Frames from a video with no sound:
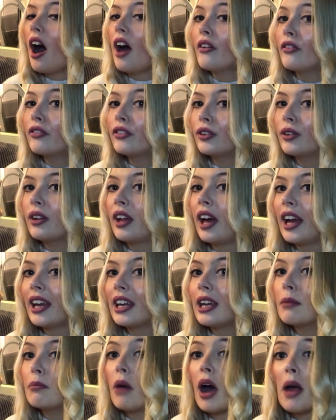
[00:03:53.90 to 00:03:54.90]
I feel
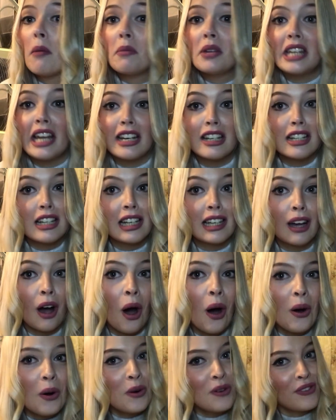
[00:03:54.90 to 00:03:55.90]
like it might potentially
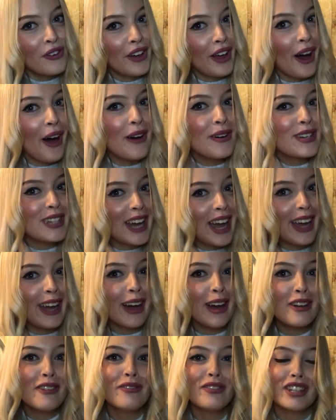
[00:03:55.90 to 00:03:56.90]
hold for the whole day.
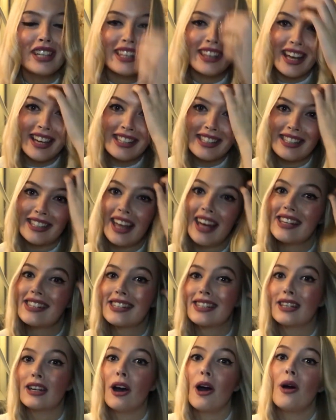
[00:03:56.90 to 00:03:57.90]
Hopefully that's
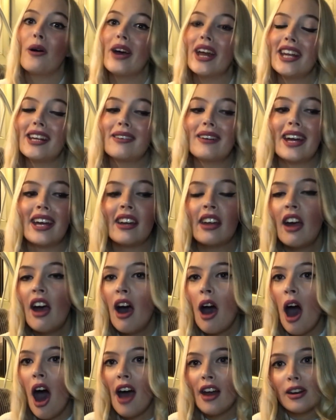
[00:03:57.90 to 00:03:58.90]
the goal anyway.
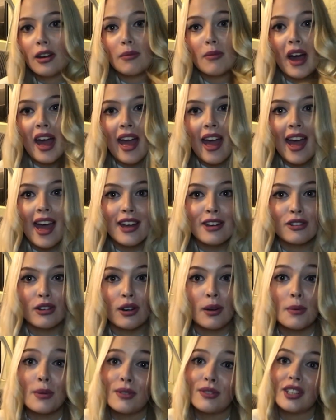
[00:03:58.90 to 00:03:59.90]
I know my hair
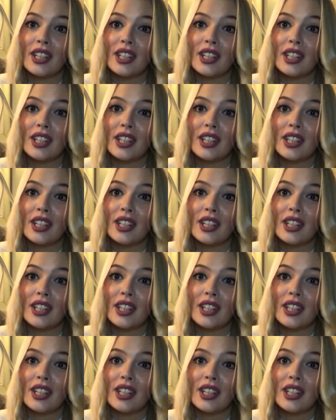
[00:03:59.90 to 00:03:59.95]
drops